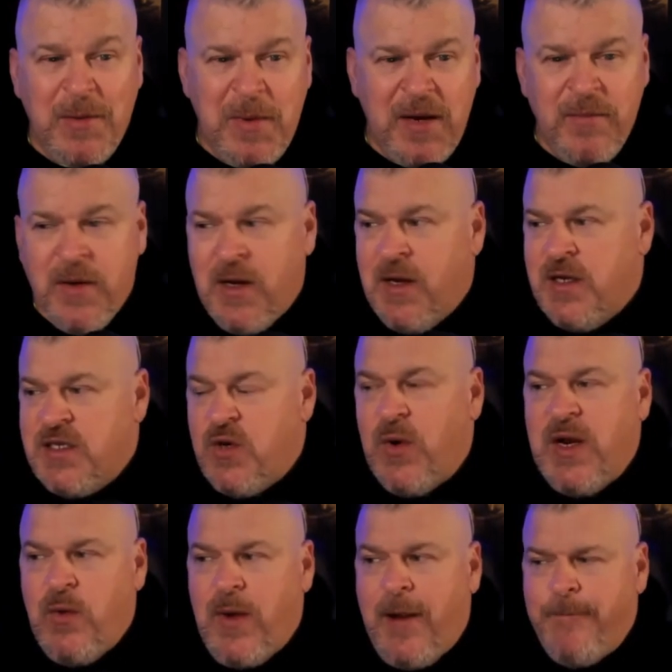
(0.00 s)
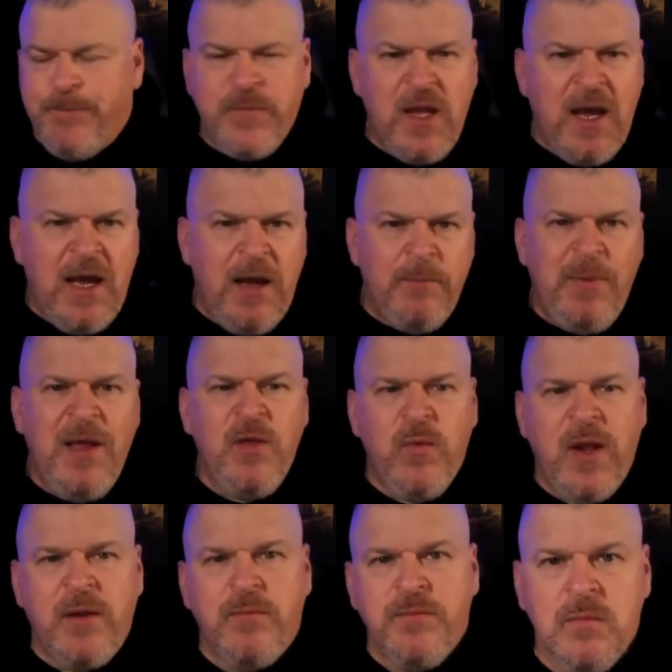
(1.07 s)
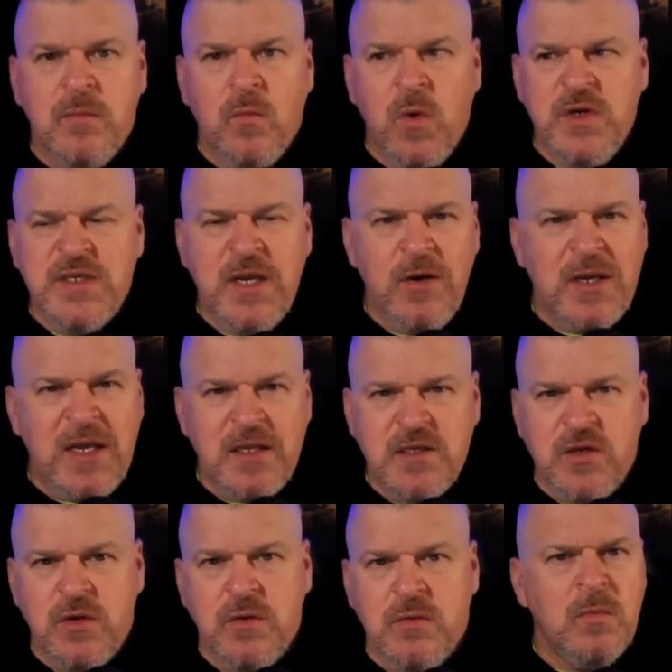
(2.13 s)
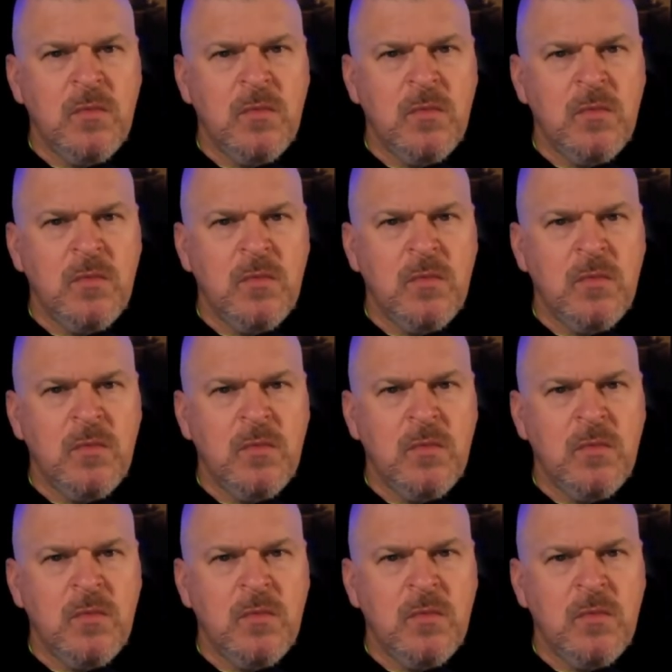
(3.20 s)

mean? So anyway, uh, by the way, where's Gary Gensler?